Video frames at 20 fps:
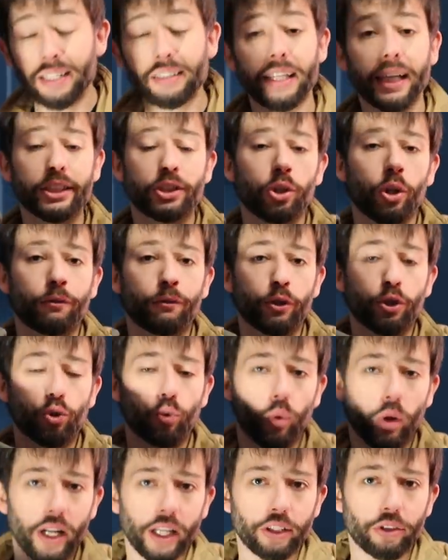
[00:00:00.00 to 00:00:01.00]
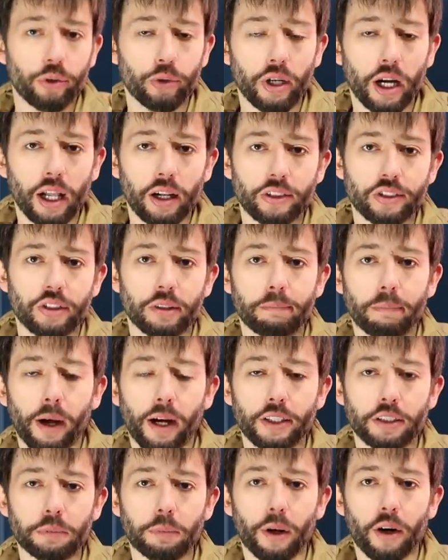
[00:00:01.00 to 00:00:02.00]
They sold for $22 on
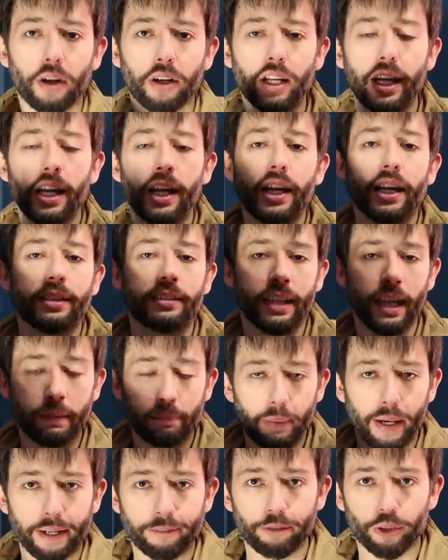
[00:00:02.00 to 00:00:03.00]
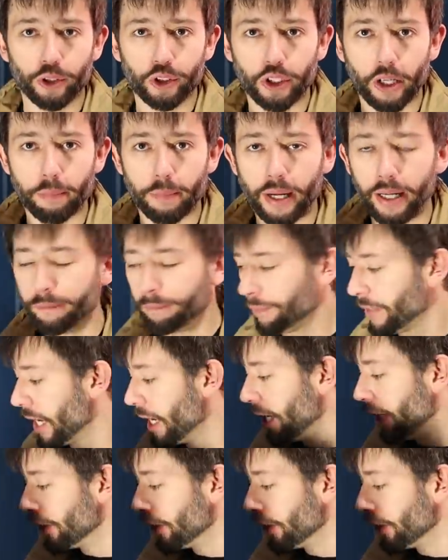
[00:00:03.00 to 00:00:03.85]
Poshmark. They pay for shipping.